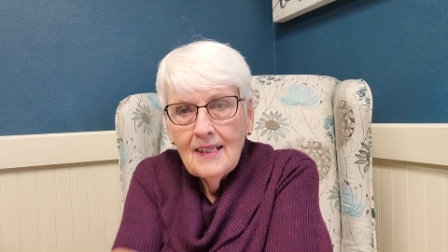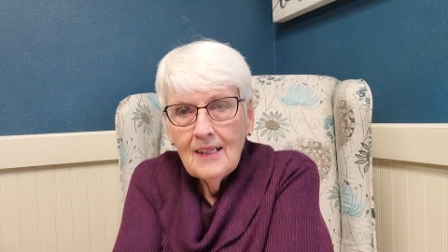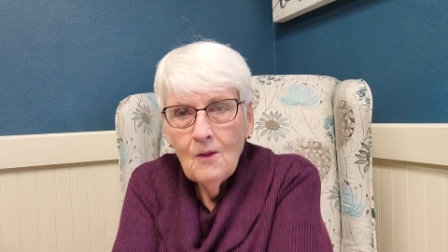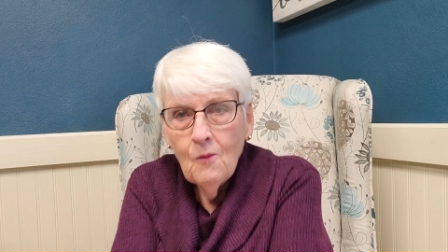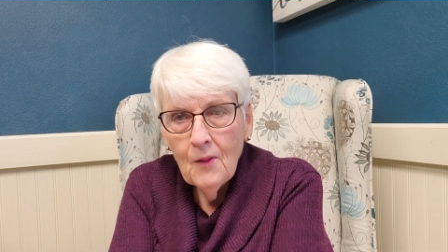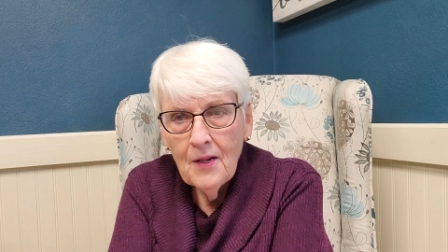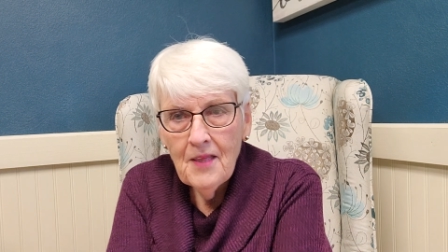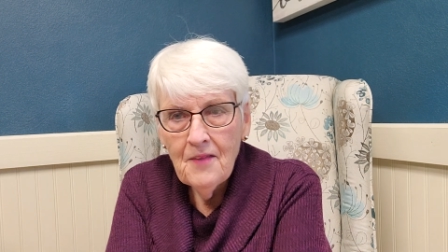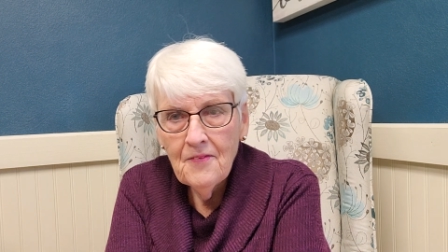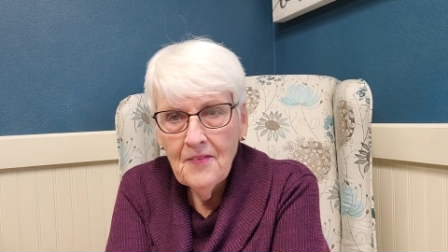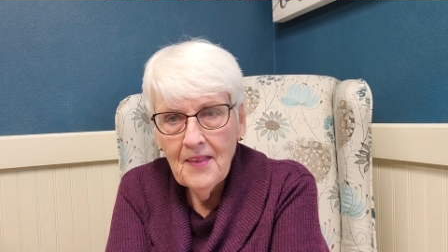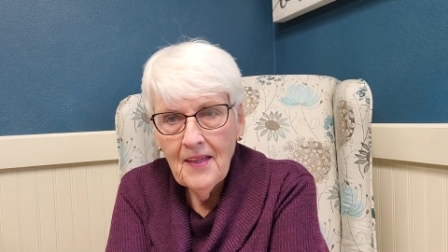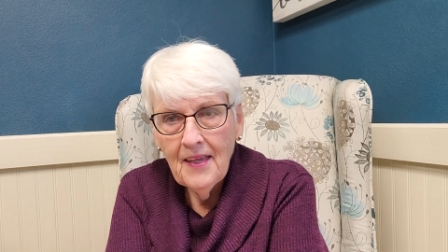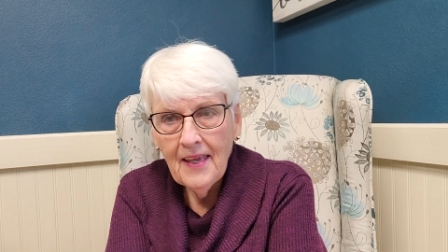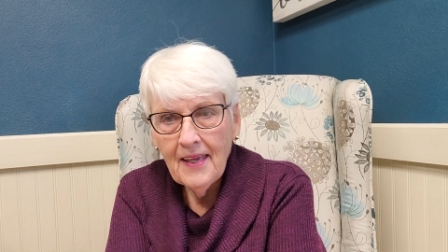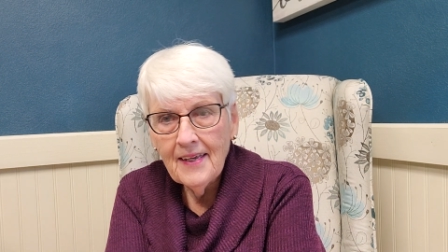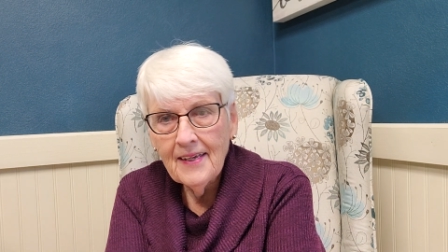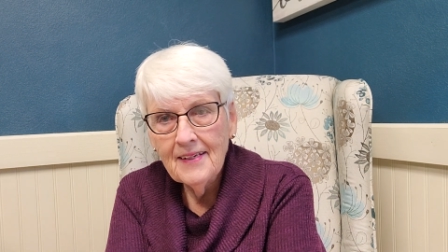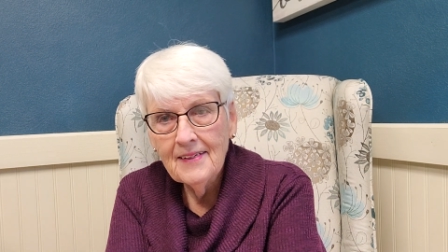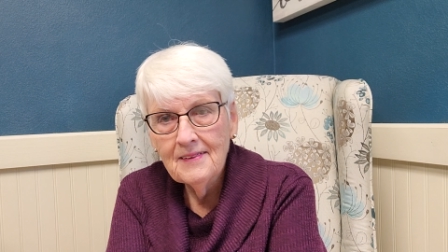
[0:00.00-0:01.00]
What do you
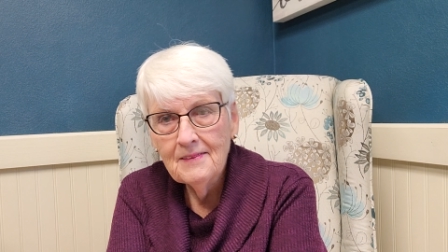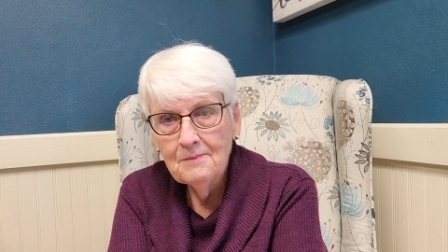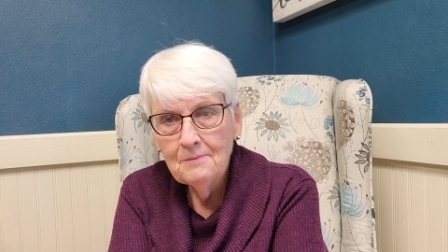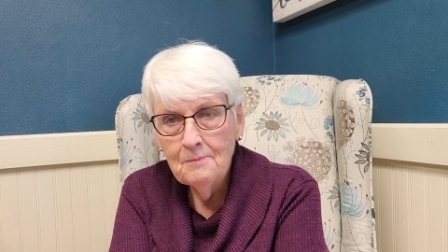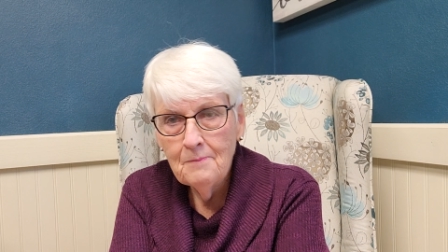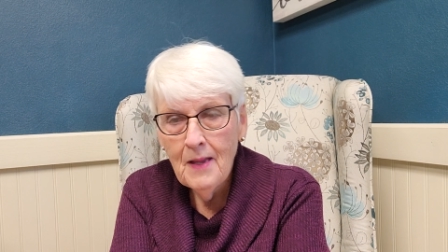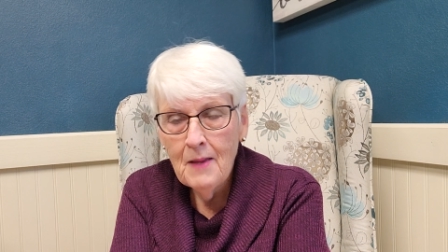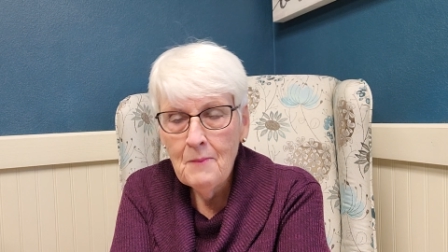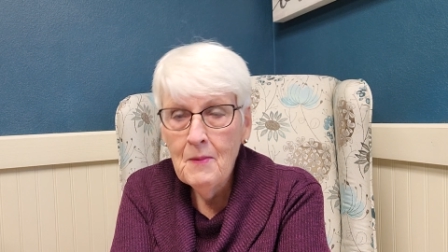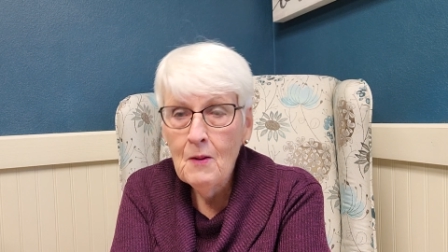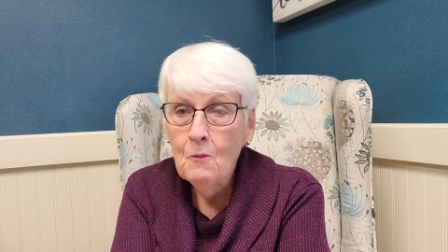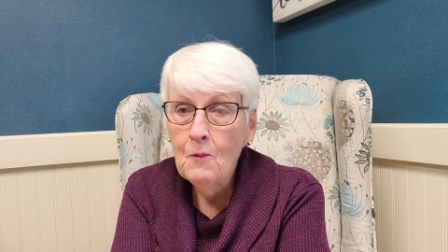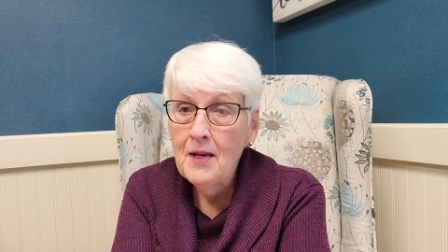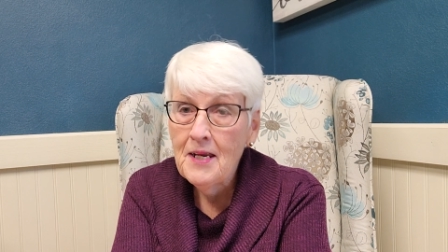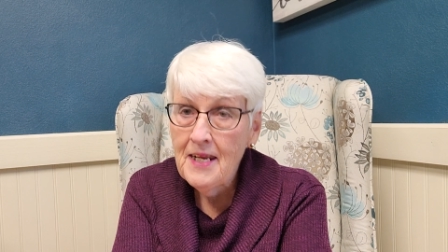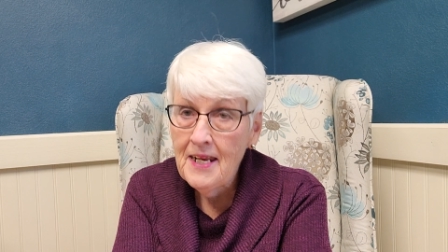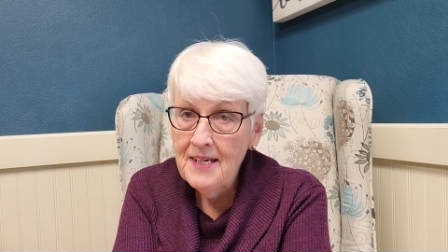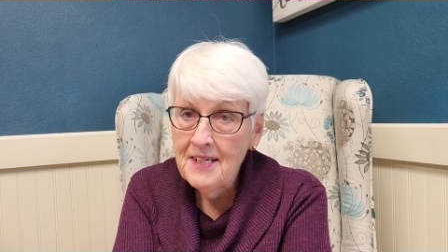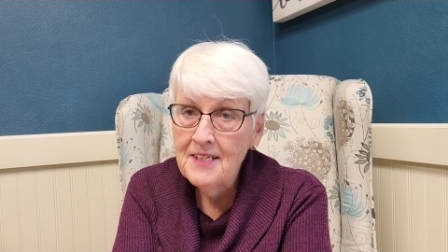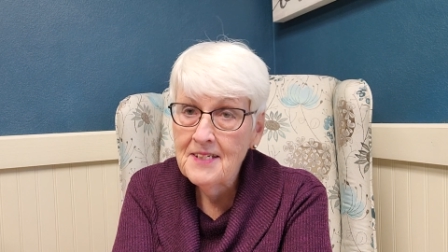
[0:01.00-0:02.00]
think? Maybe we
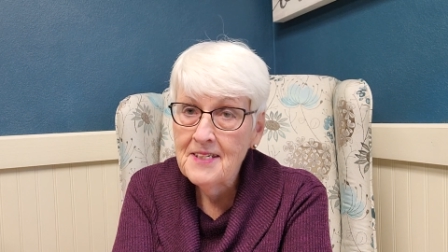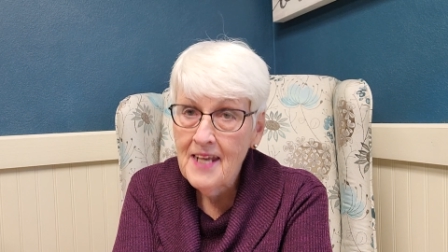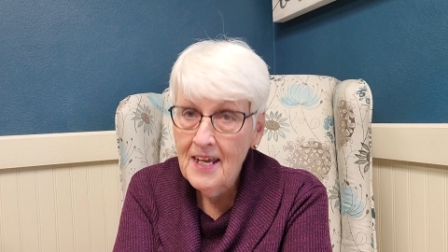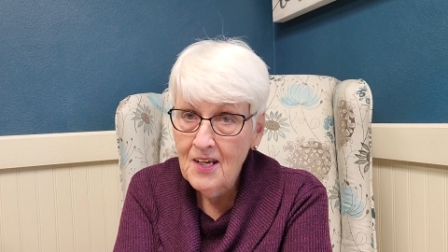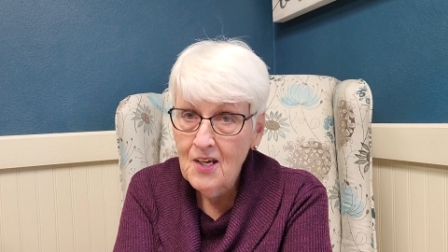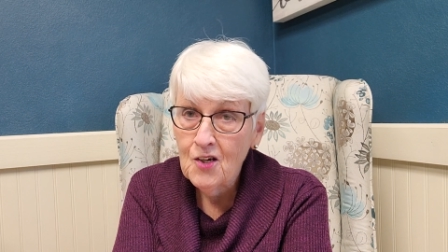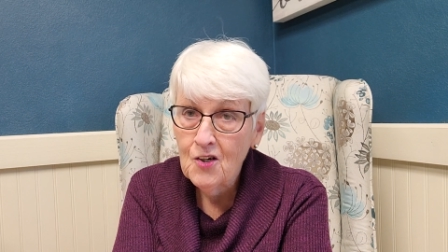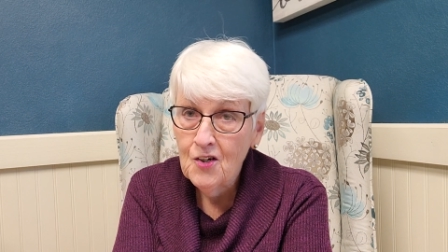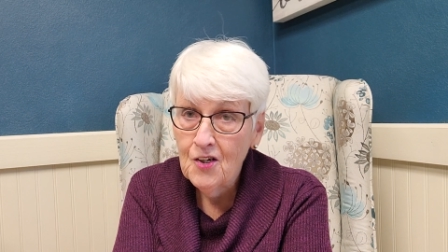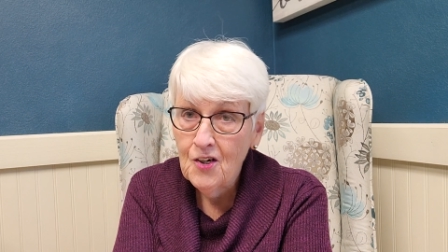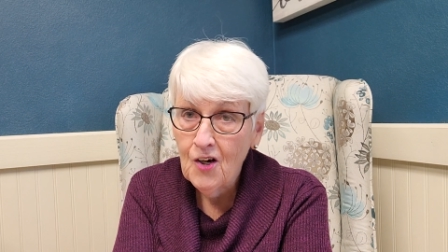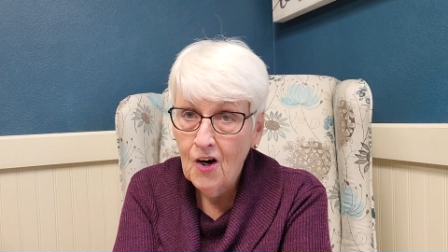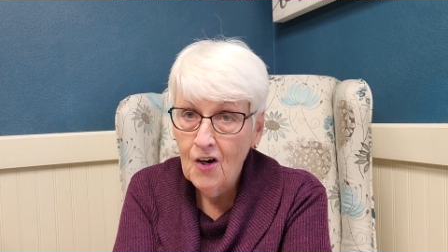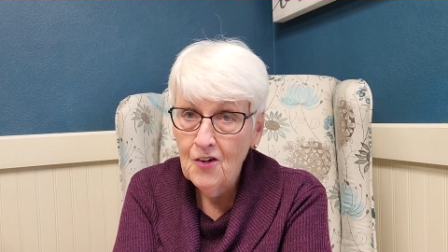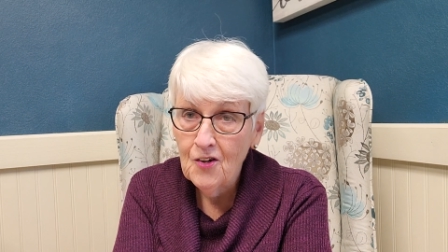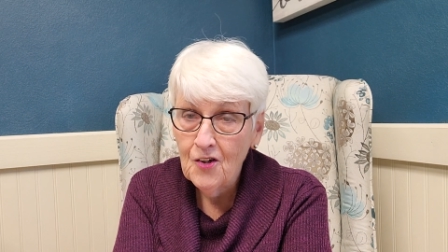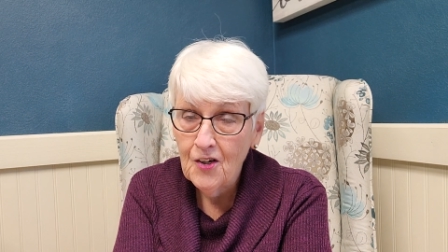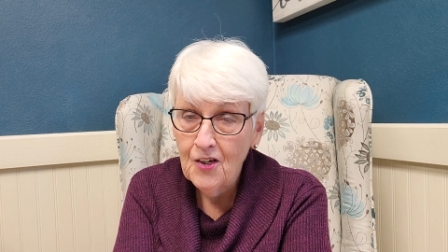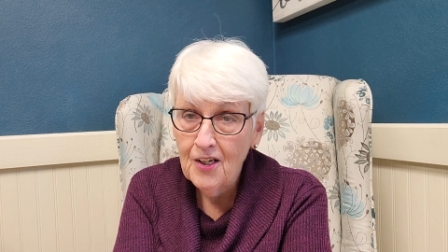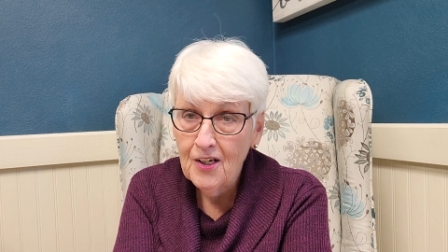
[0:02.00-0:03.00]
need to take a good
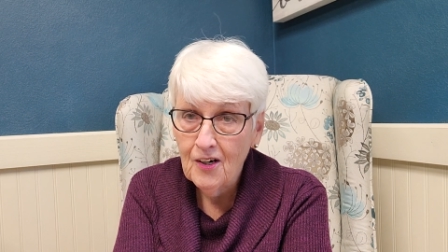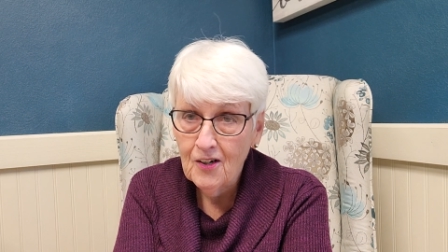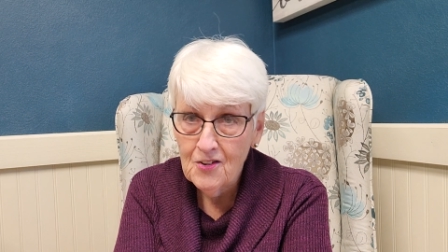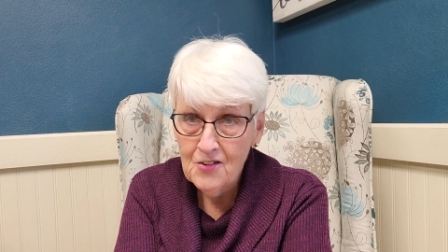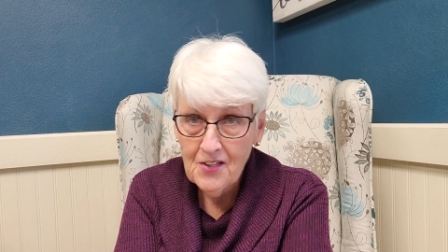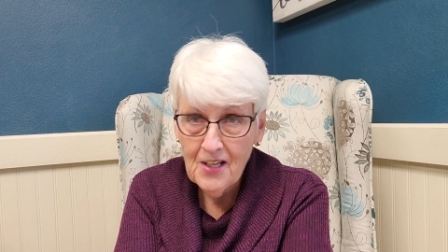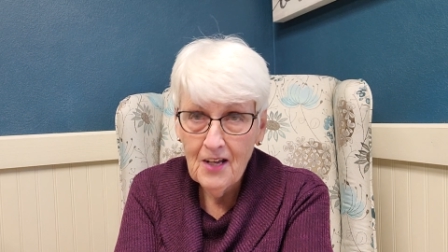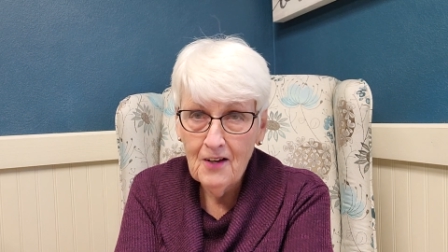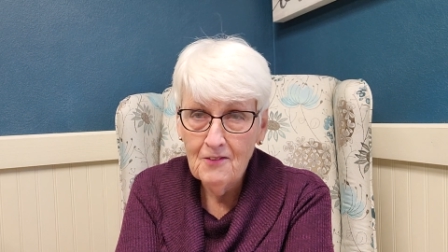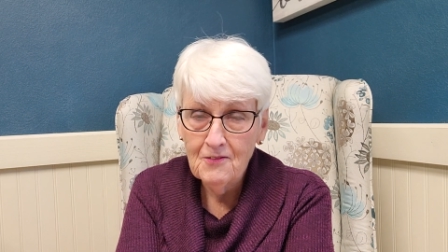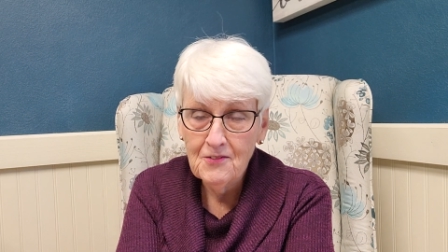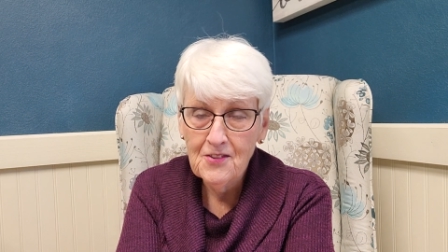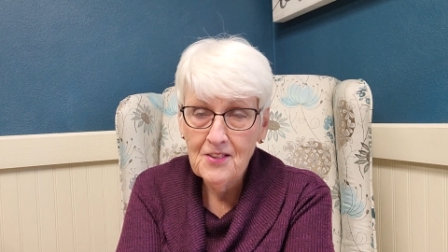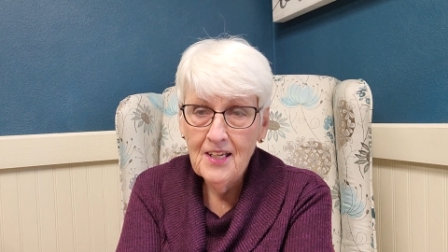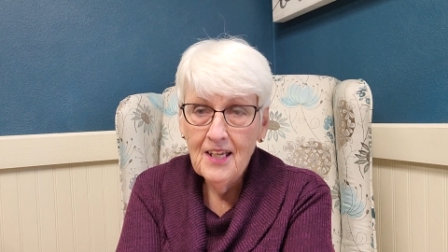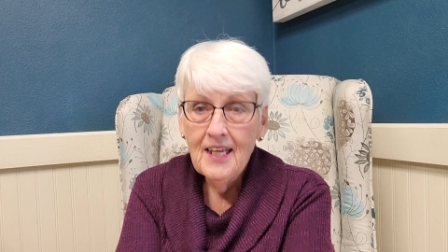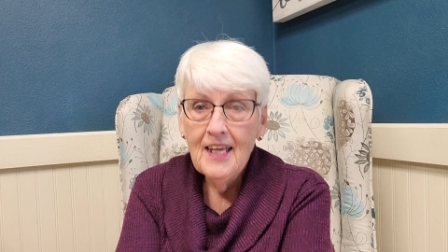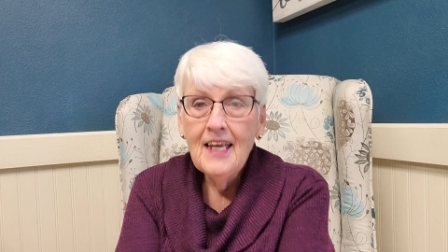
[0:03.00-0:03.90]
hard look at ourselves.